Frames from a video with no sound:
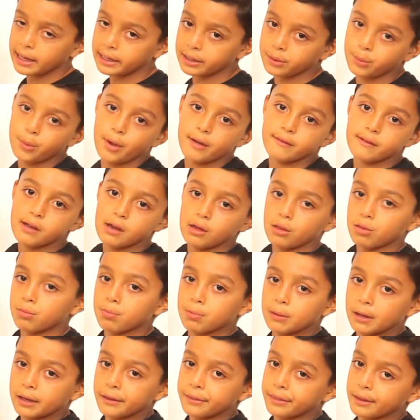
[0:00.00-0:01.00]
anywhere else
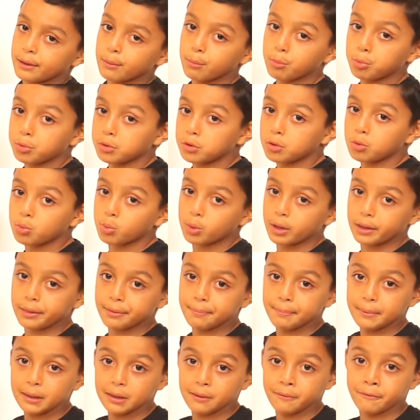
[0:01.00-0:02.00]
because it would always
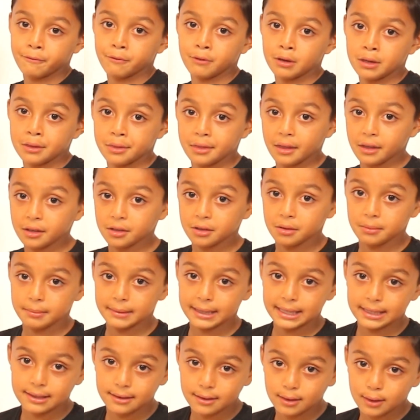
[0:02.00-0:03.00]
be three
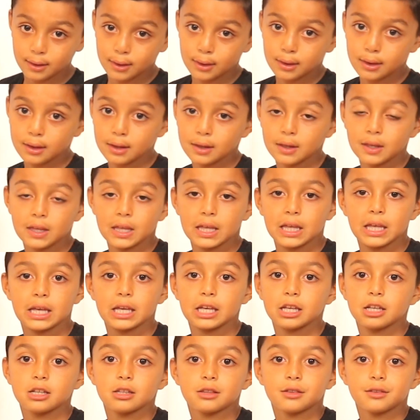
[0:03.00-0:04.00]
centimetres. Very good,
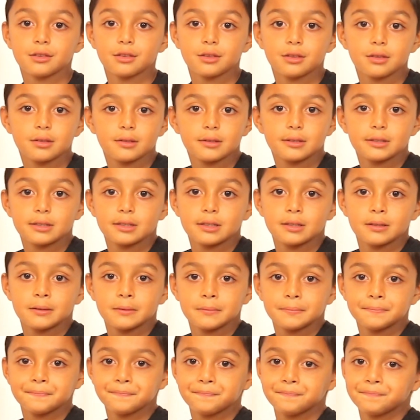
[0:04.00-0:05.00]
Maya. So how do you
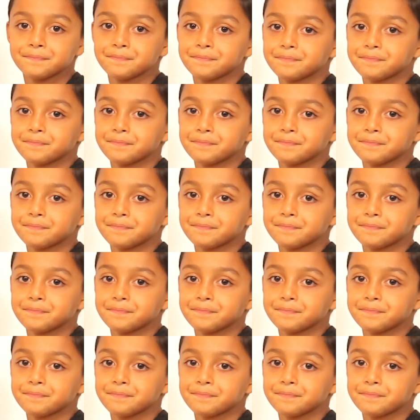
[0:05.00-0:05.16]
work out the